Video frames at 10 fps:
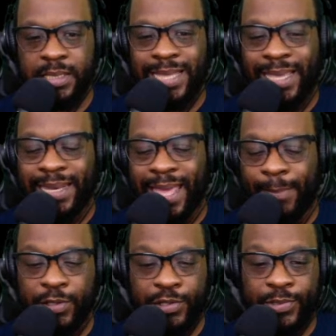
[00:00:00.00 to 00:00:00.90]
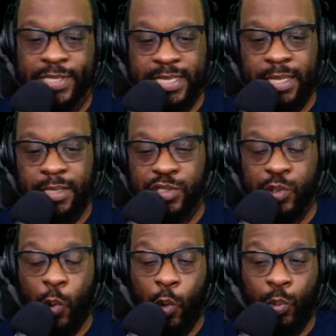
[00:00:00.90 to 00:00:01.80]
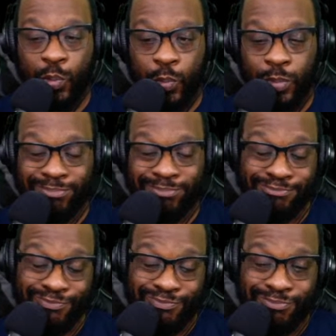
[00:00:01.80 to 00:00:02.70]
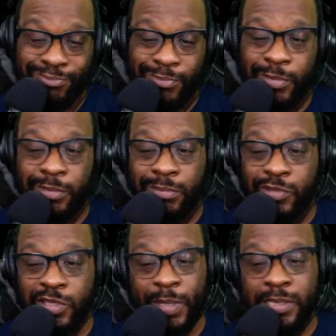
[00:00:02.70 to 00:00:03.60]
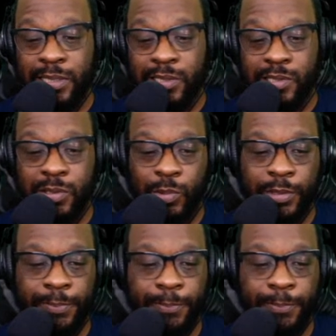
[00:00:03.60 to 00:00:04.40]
that can happen during sex or just by touching someone.